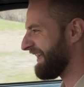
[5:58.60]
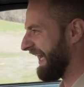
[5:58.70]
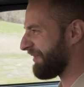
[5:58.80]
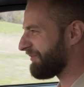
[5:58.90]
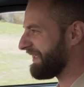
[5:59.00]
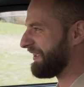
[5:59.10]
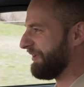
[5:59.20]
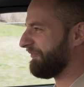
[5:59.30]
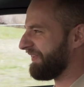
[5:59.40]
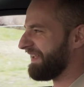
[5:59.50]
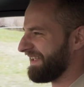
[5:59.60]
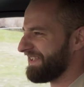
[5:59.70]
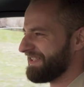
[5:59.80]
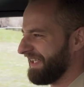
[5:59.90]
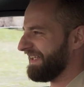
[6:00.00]
I really do feel like a
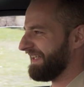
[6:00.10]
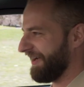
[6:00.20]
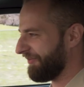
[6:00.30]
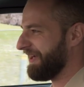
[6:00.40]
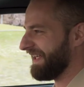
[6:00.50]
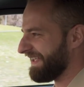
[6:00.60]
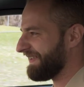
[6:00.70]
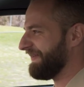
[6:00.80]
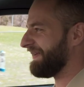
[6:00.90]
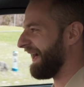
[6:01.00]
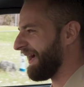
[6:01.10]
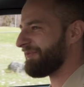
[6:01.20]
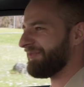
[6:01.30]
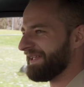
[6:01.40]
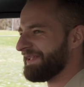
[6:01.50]
child. I really do. I
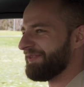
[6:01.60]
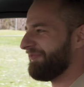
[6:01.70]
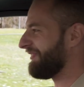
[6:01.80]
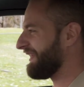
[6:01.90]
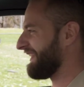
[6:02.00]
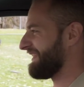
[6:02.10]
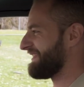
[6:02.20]
really do feel like a